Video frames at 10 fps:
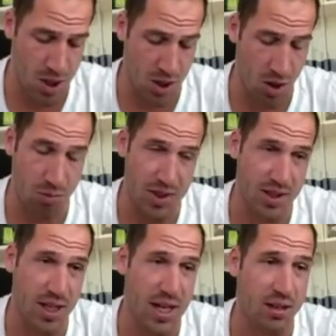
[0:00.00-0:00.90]
don't be
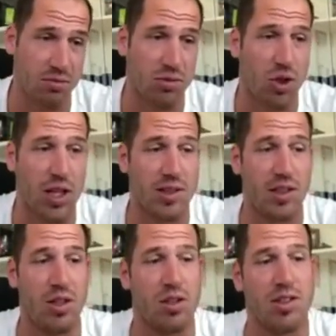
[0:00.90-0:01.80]
scared, trust
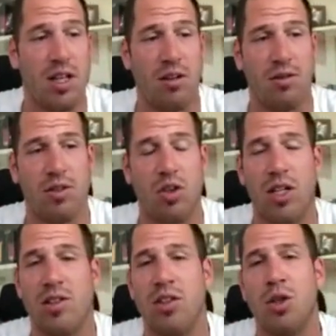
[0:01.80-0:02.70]
in yourself,
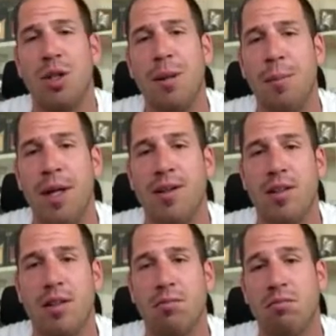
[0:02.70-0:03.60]
trust in your teammates,
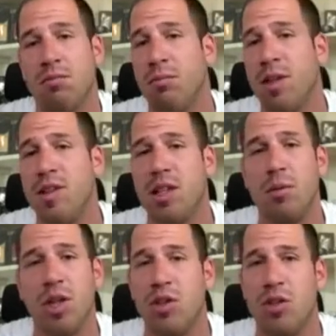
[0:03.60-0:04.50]
basically
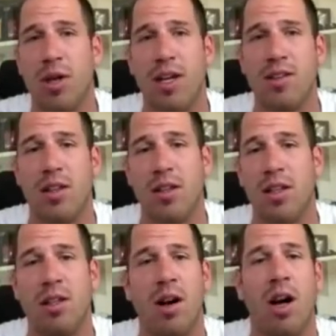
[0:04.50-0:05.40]
because you guys
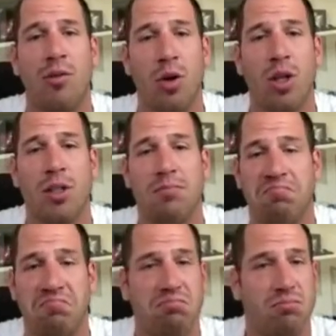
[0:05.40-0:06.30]
did the hard work.
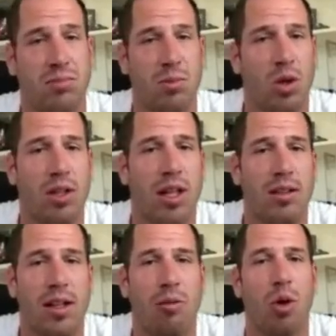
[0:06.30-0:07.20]
What
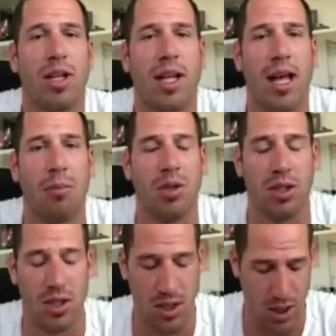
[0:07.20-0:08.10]
can happen?
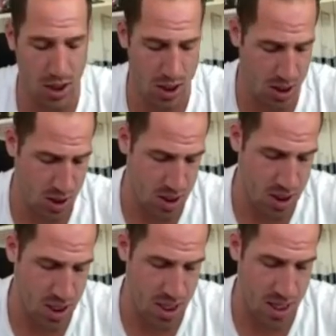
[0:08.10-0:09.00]

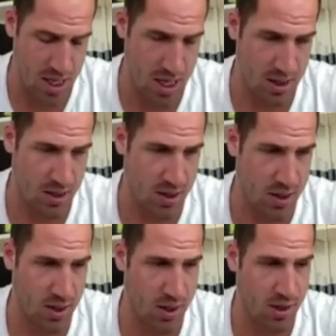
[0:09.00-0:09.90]

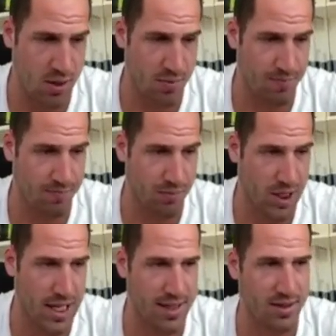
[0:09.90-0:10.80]
And
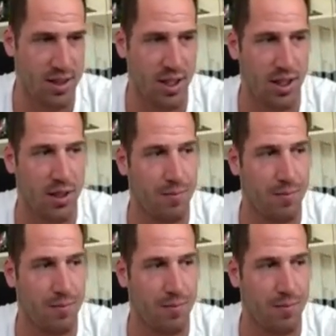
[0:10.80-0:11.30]
last thing,